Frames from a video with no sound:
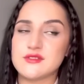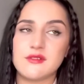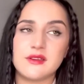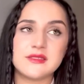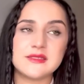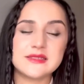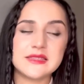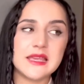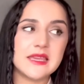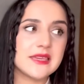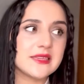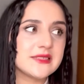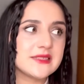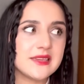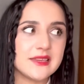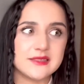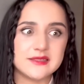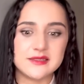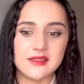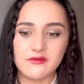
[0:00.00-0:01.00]
anxiety
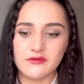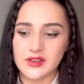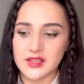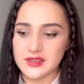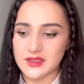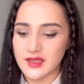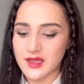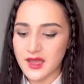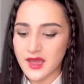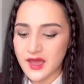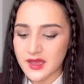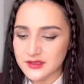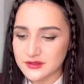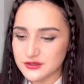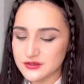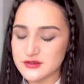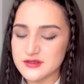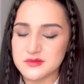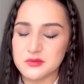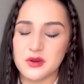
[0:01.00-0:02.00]
and stuff like that. I
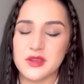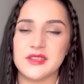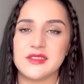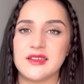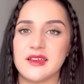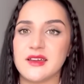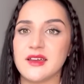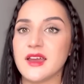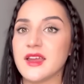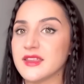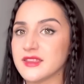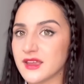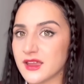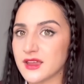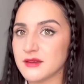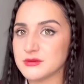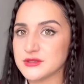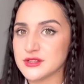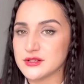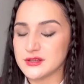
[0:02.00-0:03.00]
do spray that and I
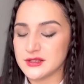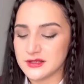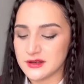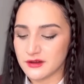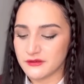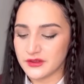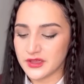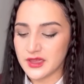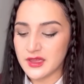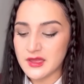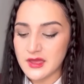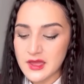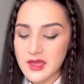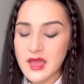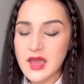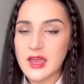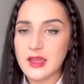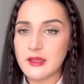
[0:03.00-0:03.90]
absolutely love it. I